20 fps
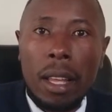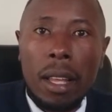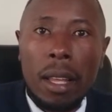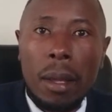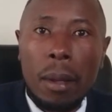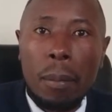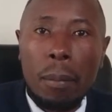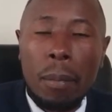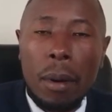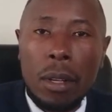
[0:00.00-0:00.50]

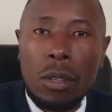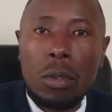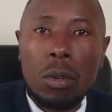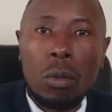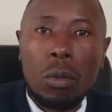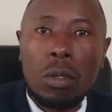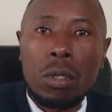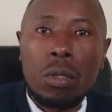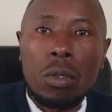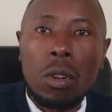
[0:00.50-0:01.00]
a person
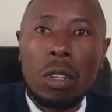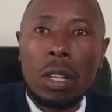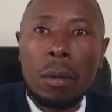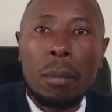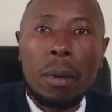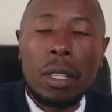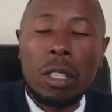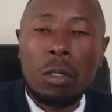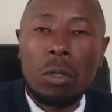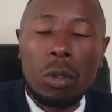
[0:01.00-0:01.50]
who is not a
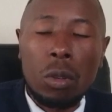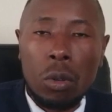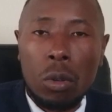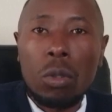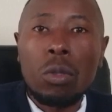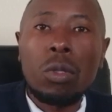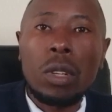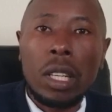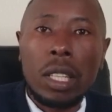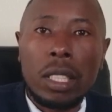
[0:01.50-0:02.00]
party to
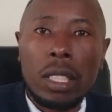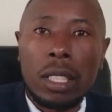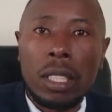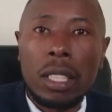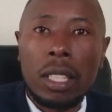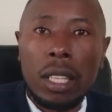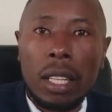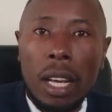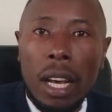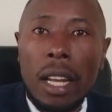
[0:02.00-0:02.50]
contract
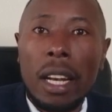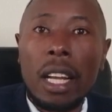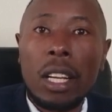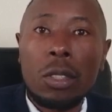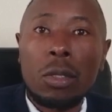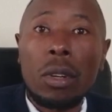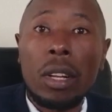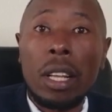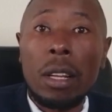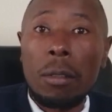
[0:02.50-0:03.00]
can
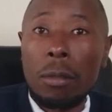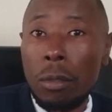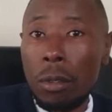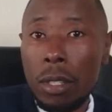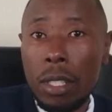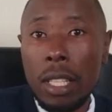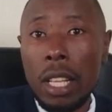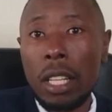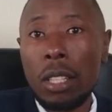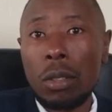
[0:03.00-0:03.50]
actually
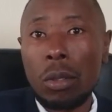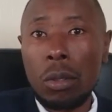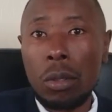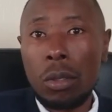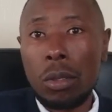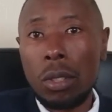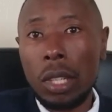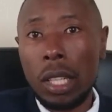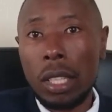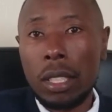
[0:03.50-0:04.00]
enforce that
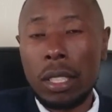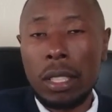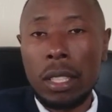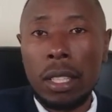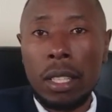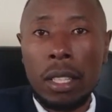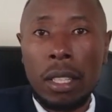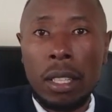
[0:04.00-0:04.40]
contract.